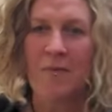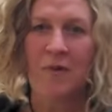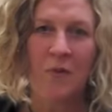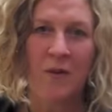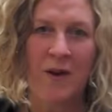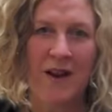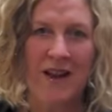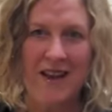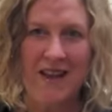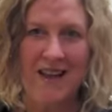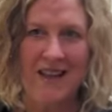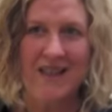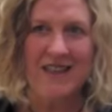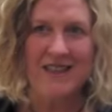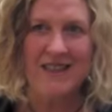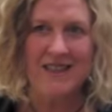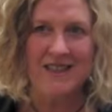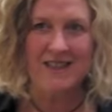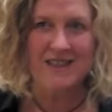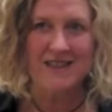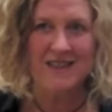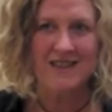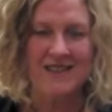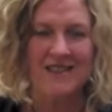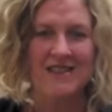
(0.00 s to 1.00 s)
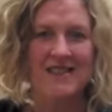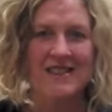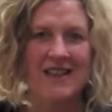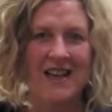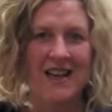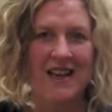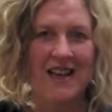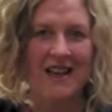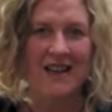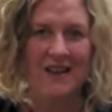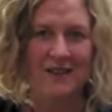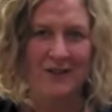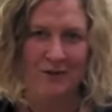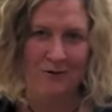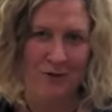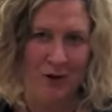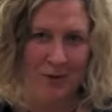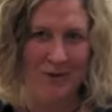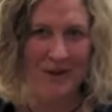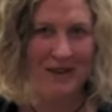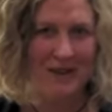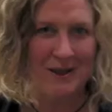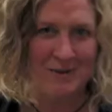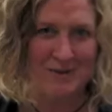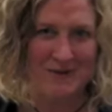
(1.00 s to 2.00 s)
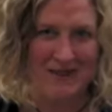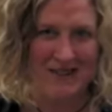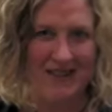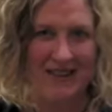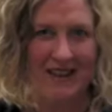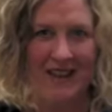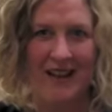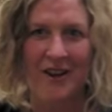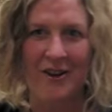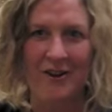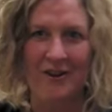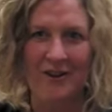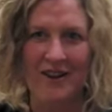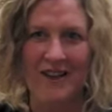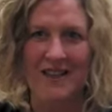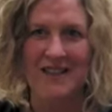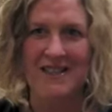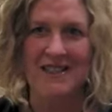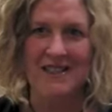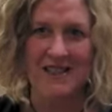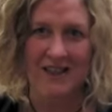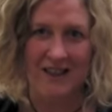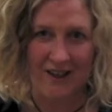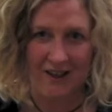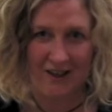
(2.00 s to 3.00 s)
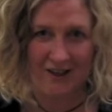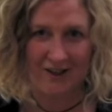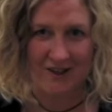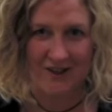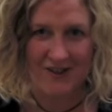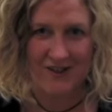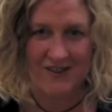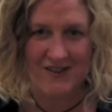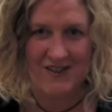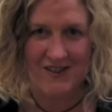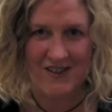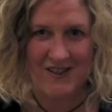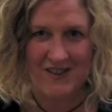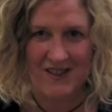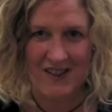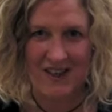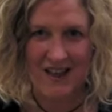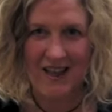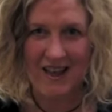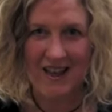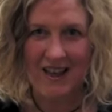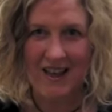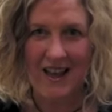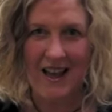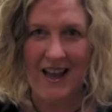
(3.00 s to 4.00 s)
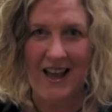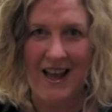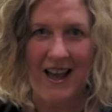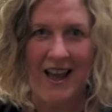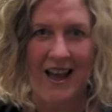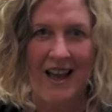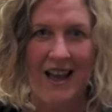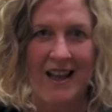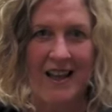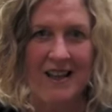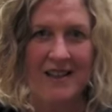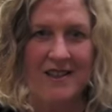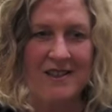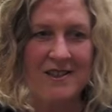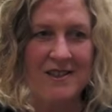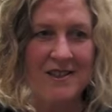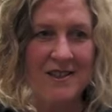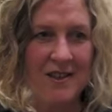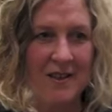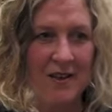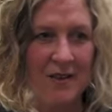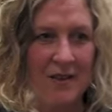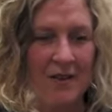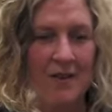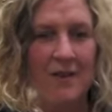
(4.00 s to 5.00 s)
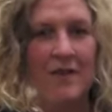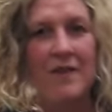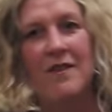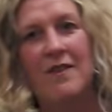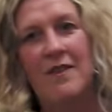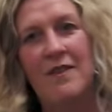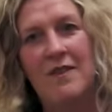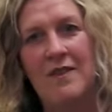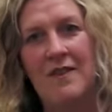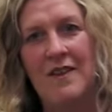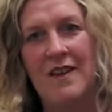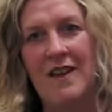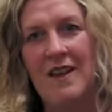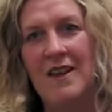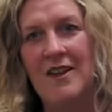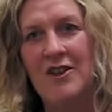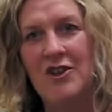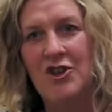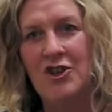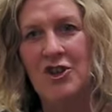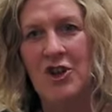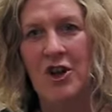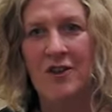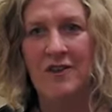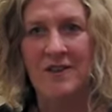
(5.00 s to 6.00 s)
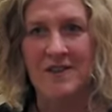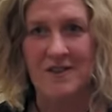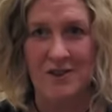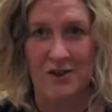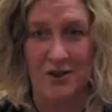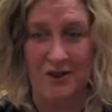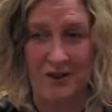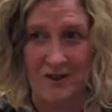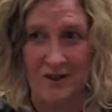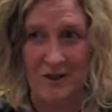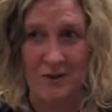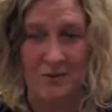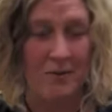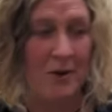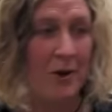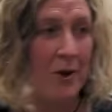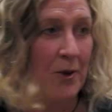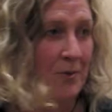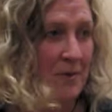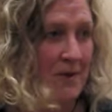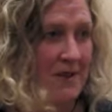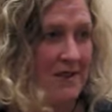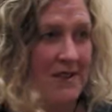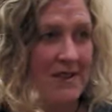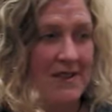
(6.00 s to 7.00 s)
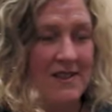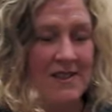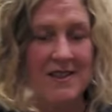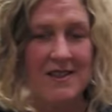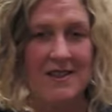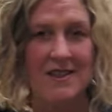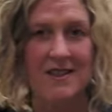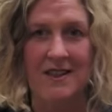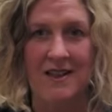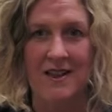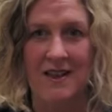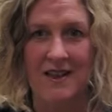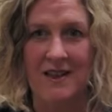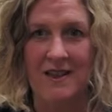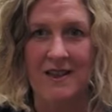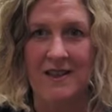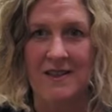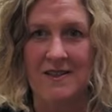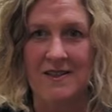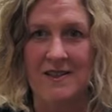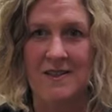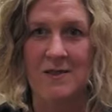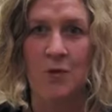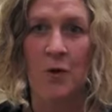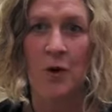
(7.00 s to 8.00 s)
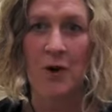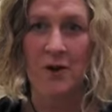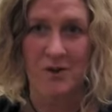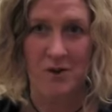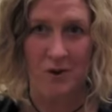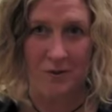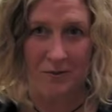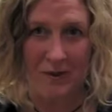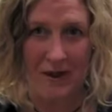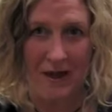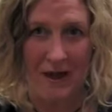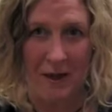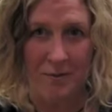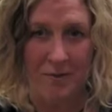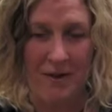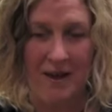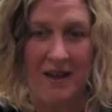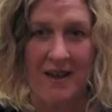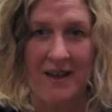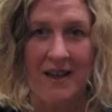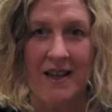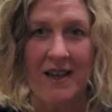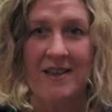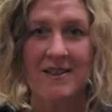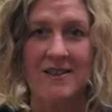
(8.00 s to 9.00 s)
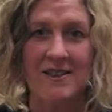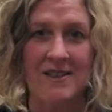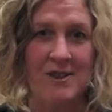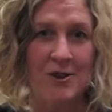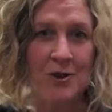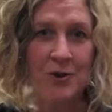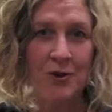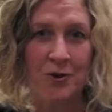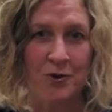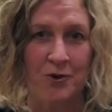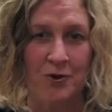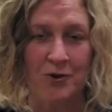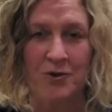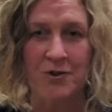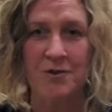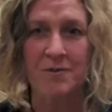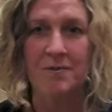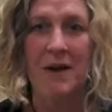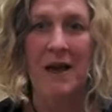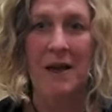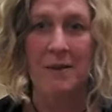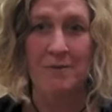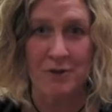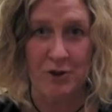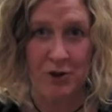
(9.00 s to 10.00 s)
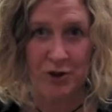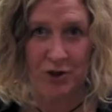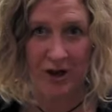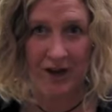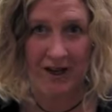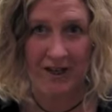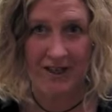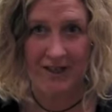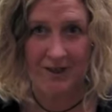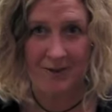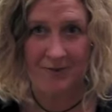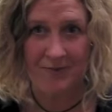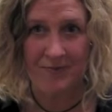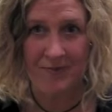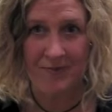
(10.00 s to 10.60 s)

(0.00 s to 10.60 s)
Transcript: We're here today at the Gibson Gallery in Darlinghurst, and the show that's on at the moment, it's works on paper and it's called Paper Trail,